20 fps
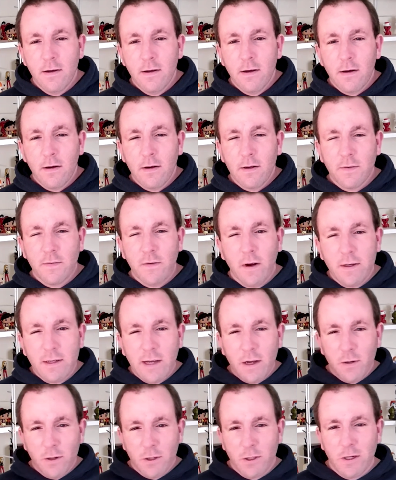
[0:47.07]
Because as far as I
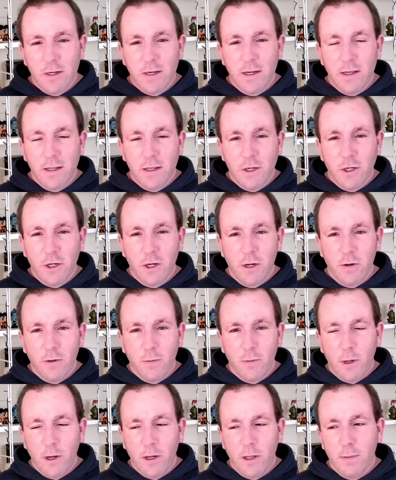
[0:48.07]
understood it, the journal
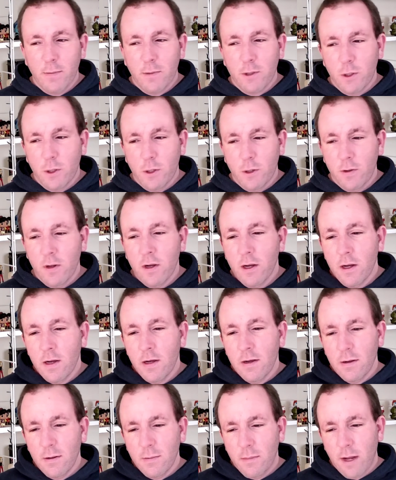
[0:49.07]
pointed them to
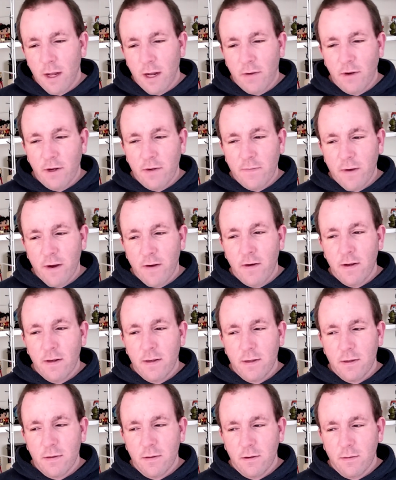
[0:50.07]
Black Ridge
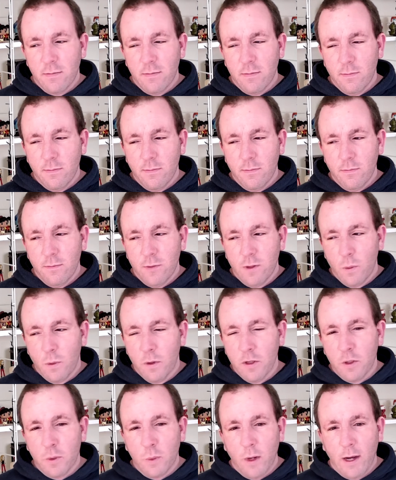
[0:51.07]
Forest or the
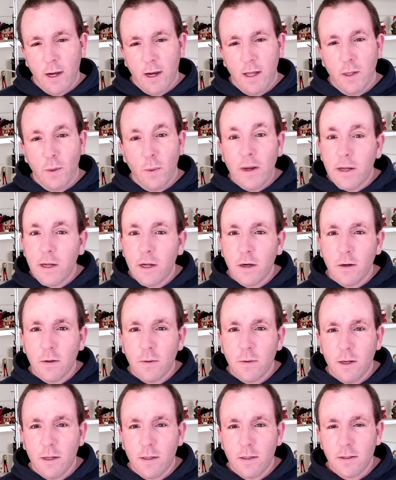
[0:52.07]
woods where the Wendigo
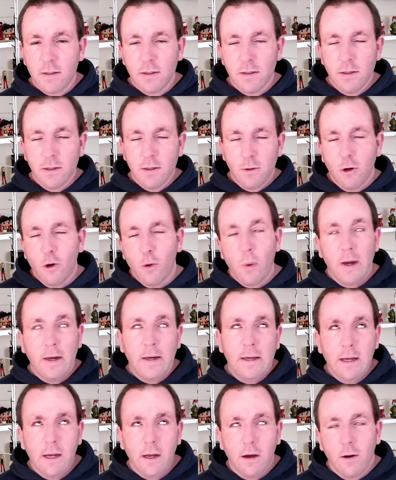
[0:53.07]
was, or
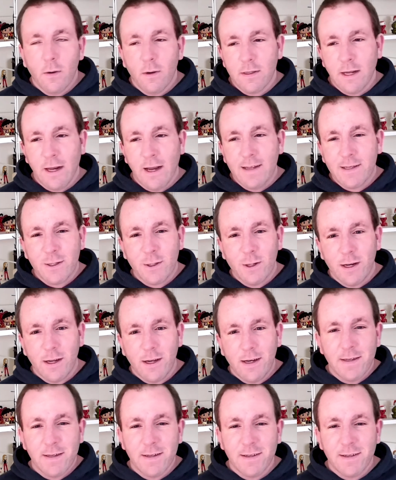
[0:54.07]
Wendigo as I like to call it.